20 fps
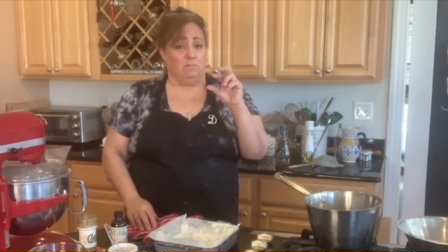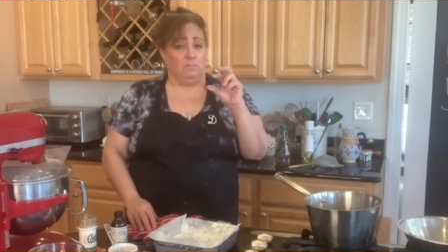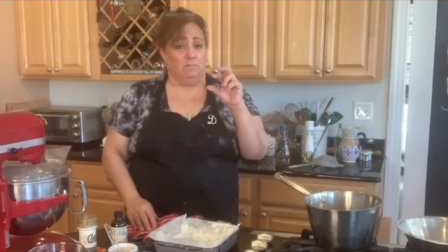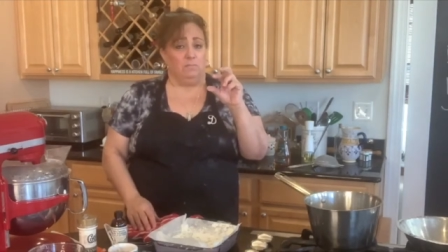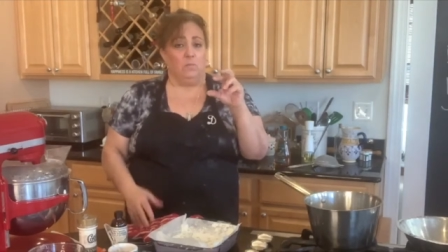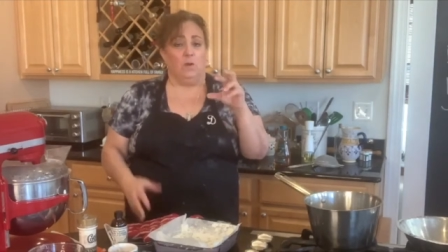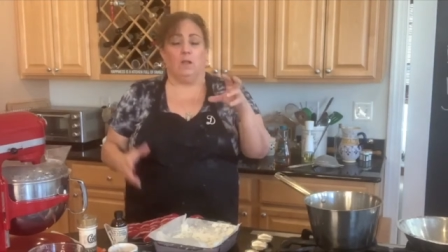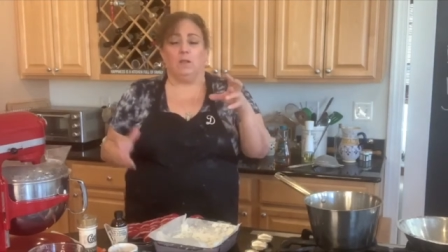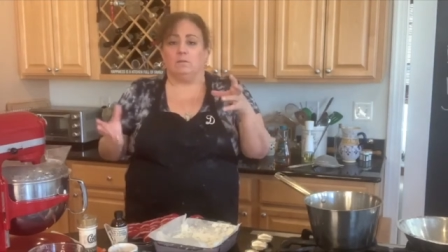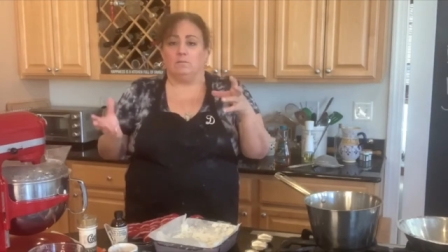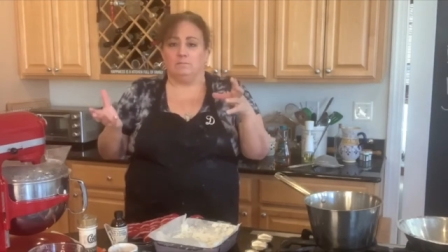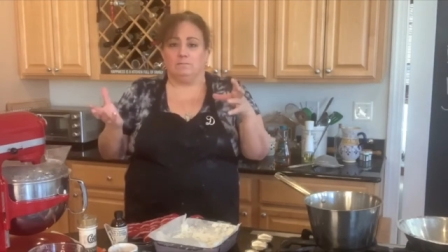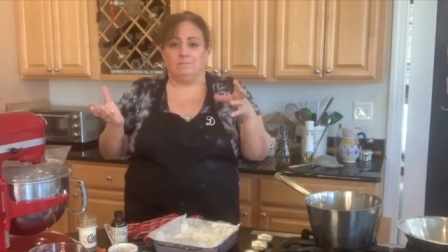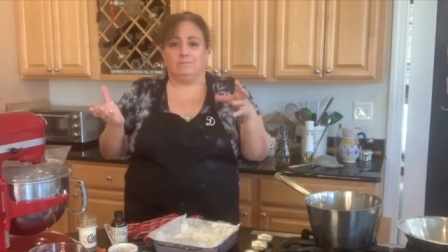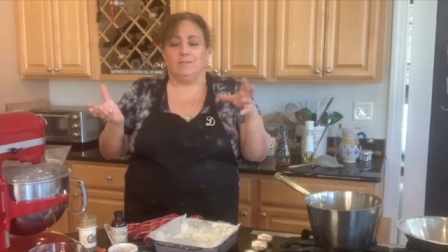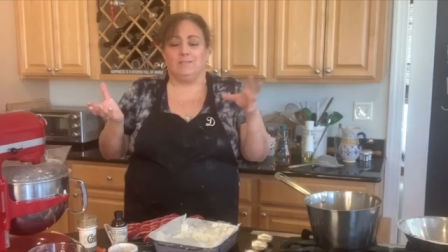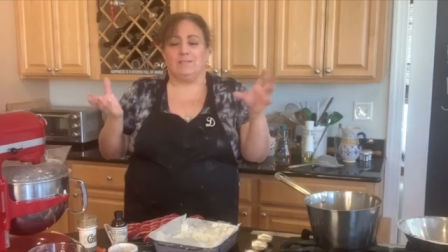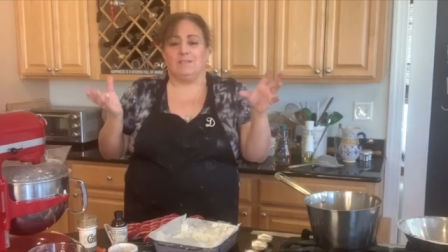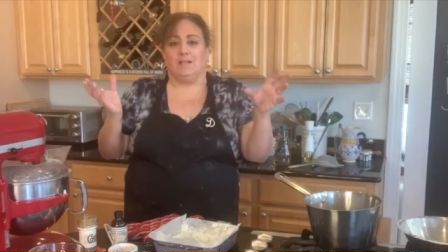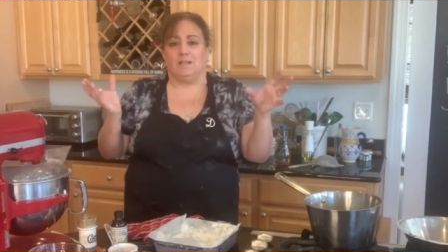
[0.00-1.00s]
well,
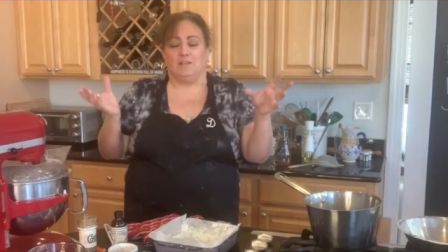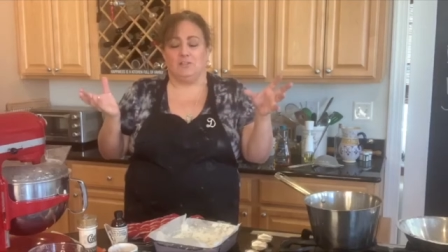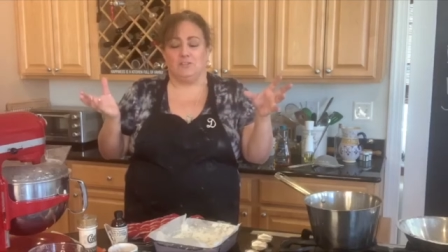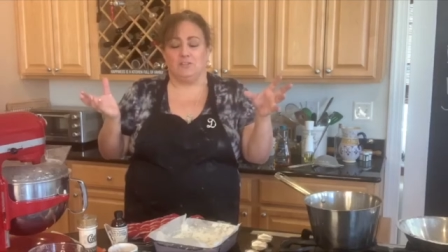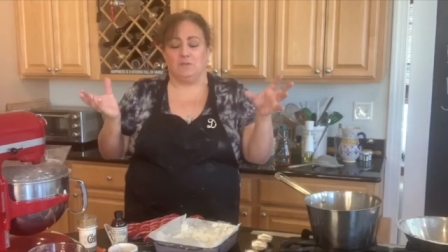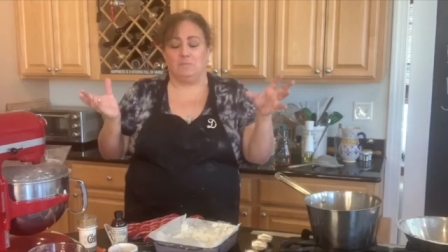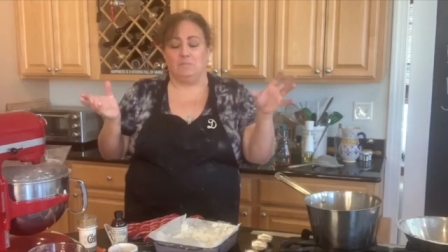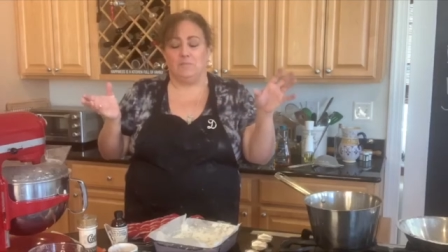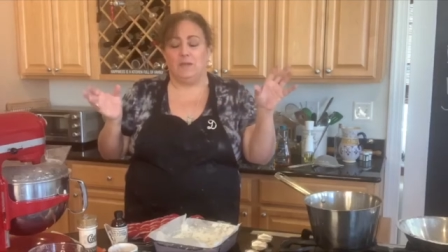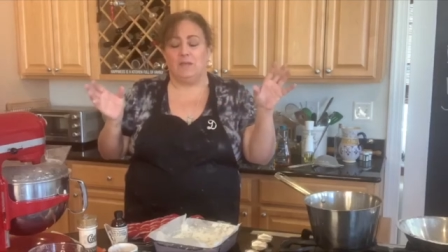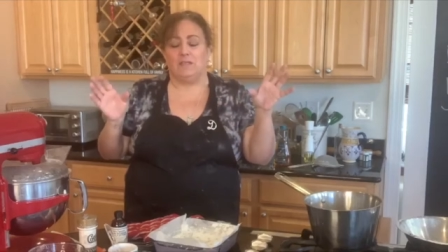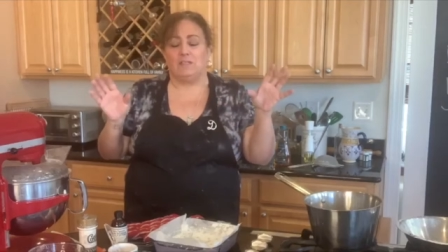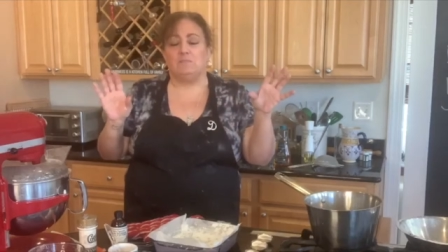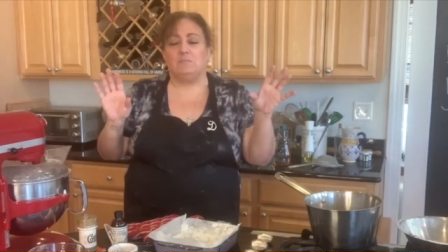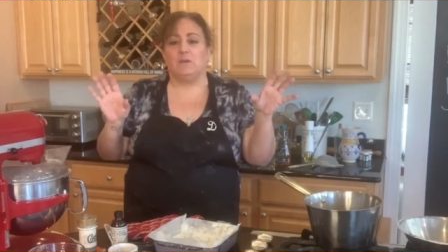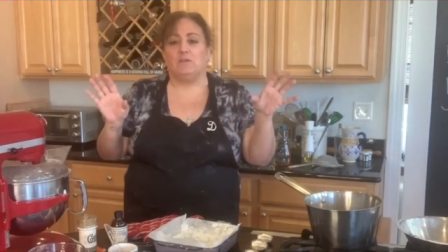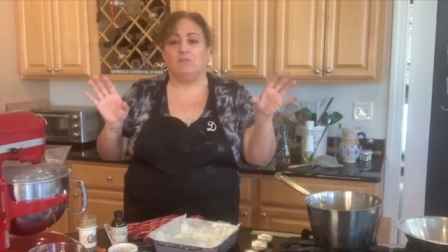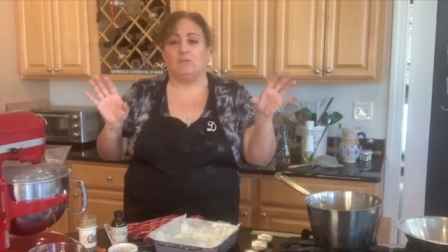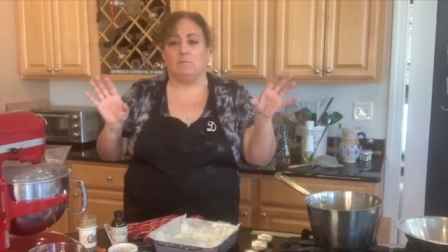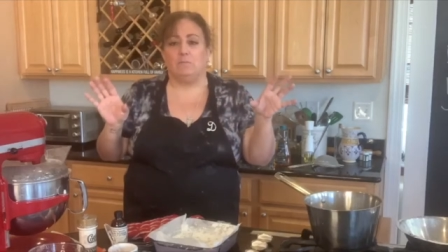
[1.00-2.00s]
it's not necessarily big, it's
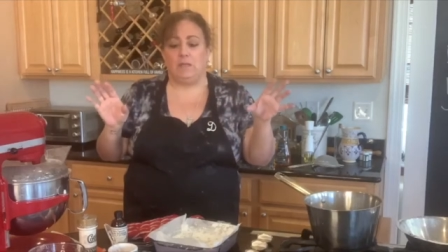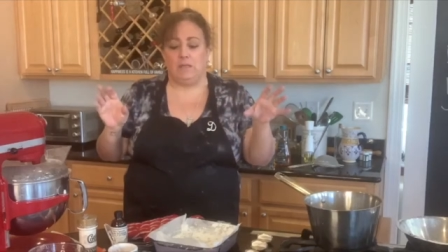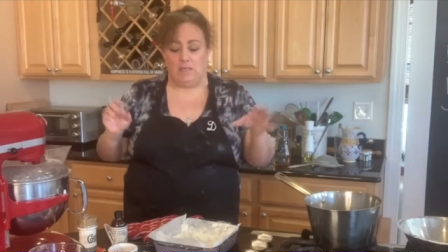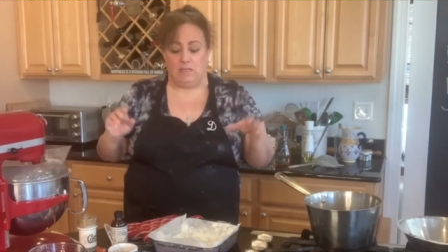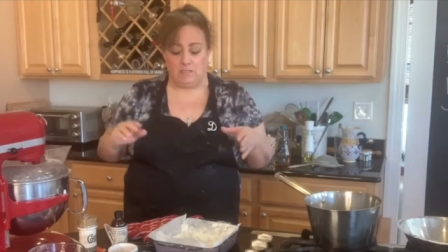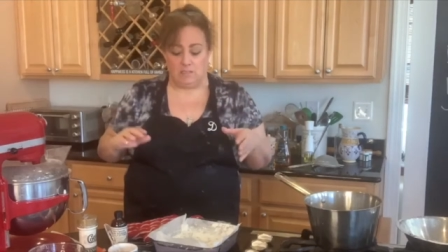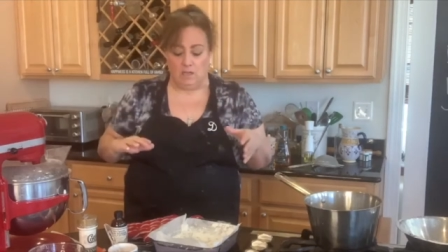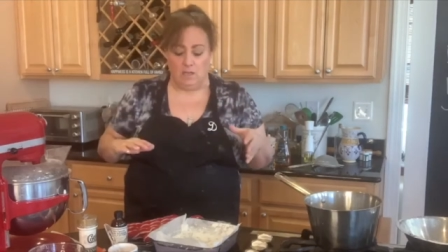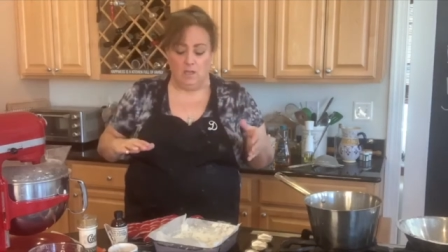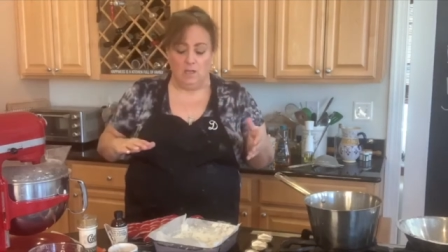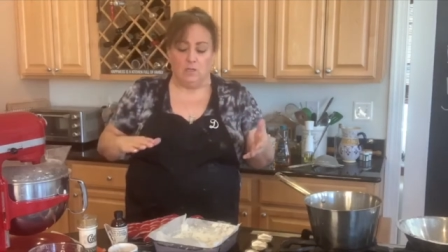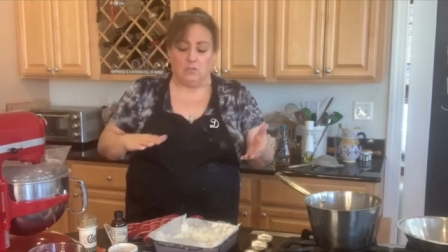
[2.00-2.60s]
big for minis.